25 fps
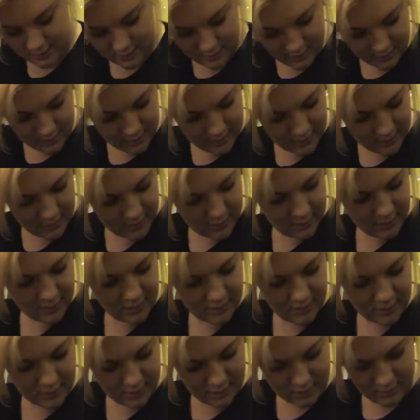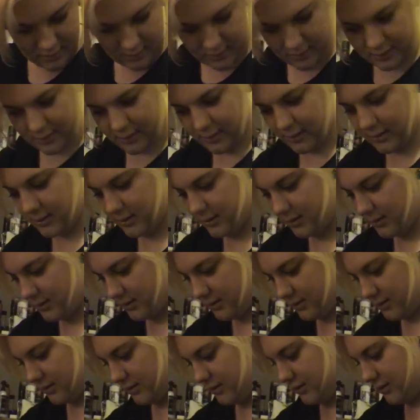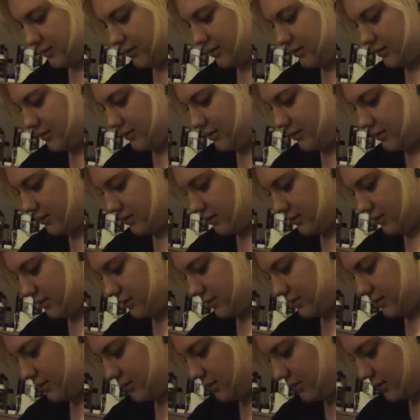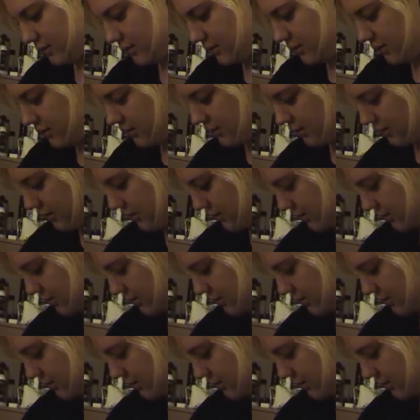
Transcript: Nobody speaks.